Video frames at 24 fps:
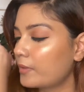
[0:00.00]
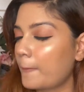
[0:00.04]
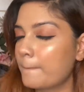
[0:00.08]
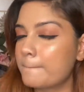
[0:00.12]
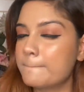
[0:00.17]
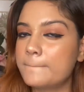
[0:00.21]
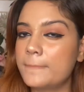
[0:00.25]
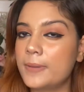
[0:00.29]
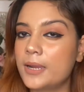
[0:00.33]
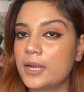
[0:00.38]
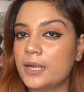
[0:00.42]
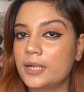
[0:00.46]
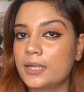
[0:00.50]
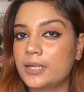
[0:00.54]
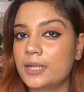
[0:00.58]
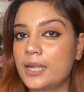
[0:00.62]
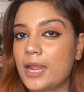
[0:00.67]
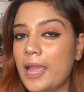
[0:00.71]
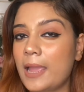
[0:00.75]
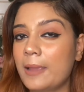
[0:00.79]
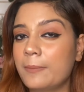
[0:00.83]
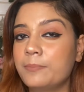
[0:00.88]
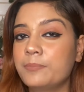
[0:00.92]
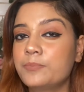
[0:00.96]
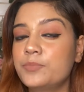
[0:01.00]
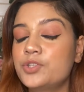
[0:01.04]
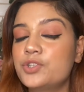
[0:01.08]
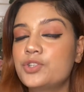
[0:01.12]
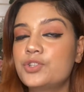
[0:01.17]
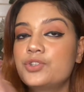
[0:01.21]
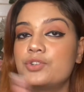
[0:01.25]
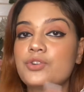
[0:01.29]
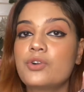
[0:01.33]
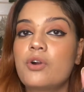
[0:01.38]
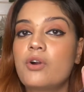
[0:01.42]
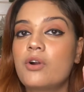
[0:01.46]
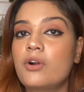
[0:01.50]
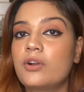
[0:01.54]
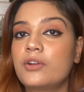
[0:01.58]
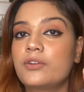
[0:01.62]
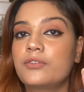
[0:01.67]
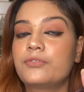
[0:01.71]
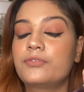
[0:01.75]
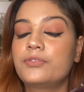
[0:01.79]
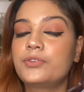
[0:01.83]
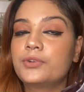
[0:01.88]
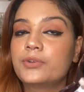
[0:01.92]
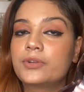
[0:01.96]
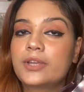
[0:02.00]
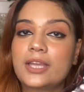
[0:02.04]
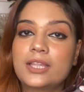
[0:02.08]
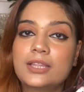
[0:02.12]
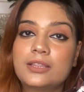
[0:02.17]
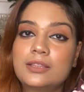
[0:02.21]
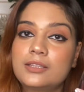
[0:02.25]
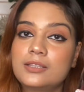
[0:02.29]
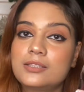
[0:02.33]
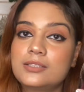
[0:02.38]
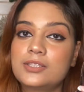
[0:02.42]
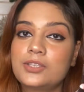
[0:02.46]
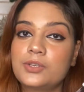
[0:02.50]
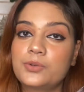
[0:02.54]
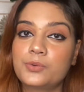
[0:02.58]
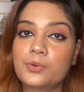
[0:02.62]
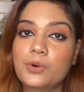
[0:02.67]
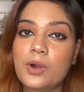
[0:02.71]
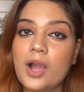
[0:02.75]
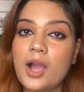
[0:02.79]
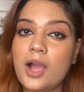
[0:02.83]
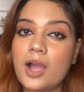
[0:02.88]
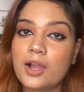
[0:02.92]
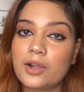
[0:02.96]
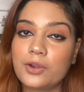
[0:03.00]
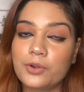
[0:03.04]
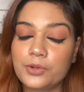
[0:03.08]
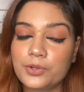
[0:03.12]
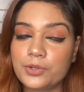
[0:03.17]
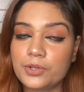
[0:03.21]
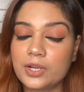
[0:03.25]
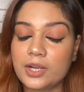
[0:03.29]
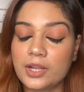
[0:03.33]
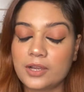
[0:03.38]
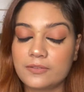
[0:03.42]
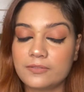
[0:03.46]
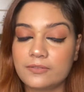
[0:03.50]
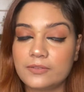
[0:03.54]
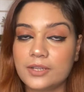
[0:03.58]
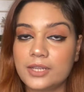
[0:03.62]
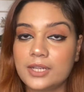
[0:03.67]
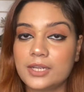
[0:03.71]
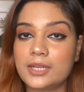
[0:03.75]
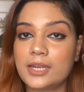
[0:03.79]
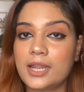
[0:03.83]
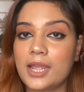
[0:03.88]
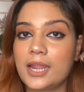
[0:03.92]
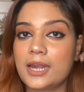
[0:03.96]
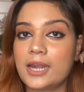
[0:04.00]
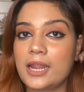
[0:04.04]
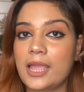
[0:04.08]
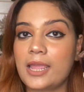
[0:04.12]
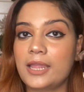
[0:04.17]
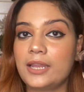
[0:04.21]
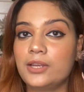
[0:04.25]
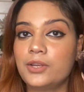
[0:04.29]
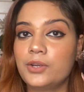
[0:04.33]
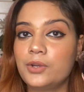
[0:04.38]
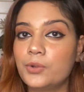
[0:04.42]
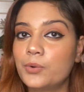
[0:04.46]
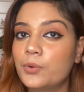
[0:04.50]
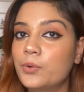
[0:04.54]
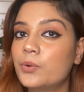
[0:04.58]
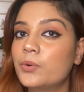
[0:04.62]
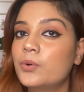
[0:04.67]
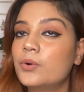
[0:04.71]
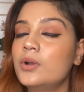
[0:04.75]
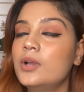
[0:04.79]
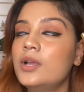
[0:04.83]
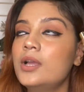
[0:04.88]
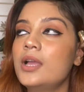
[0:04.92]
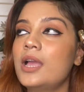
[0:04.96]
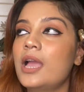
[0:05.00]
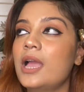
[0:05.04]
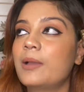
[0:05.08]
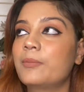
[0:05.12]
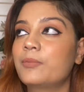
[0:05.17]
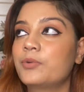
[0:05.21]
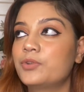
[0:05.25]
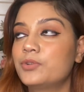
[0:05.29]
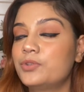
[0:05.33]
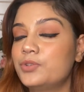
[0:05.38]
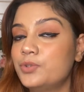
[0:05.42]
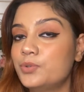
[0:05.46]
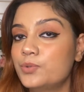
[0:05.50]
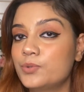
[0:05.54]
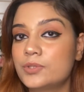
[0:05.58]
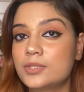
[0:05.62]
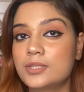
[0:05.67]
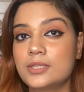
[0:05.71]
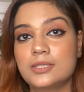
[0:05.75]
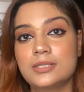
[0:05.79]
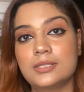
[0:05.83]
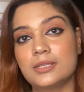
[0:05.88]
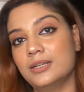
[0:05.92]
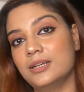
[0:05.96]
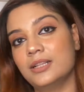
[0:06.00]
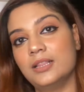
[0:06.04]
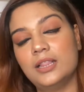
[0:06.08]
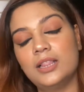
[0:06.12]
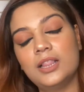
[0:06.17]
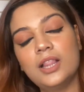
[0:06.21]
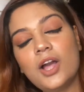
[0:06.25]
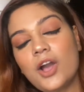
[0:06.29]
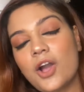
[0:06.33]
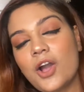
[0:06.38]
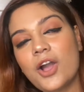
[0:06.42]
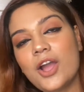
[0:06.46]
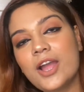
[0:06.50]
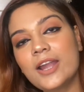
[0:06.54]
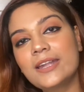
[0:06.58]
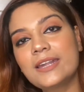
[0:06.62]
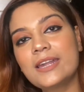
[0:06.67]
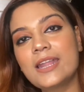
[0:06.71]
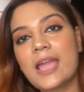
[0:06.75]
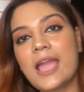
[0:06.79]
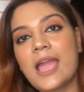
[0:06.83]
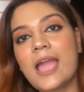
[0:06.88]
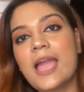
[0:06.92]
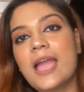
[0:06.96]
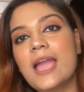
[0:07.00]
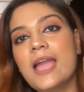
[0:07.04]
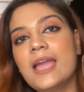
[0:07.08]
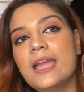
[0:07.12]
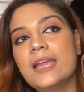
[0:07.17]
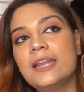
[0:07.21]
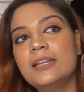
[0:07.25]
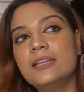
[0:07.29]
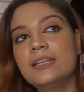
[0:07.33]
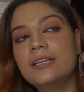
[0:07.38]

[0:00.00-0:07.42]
but I'm sure if you get this, you are going to love it, and I know I'm going to use this a lot. And